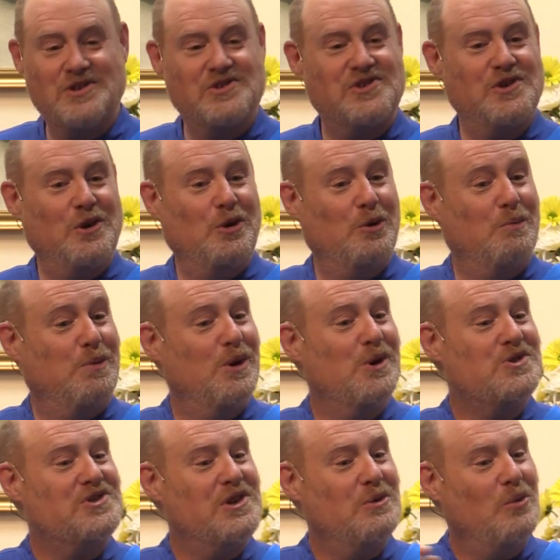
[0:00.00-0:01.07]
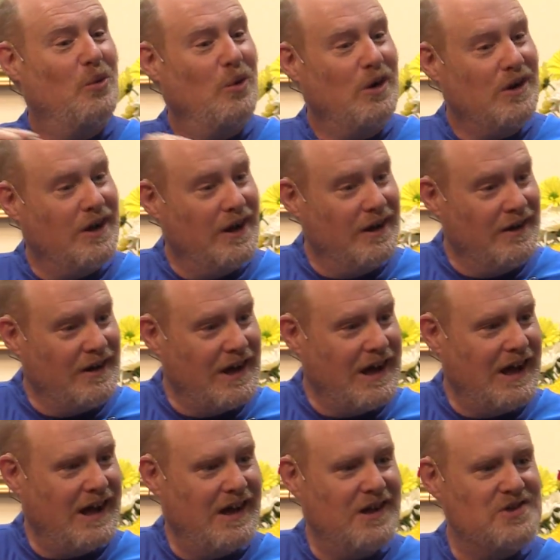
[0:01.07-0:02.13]
So person one
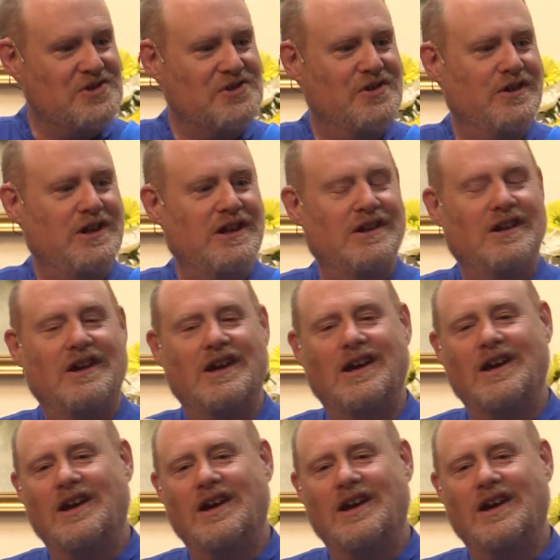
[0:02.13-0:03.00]
has the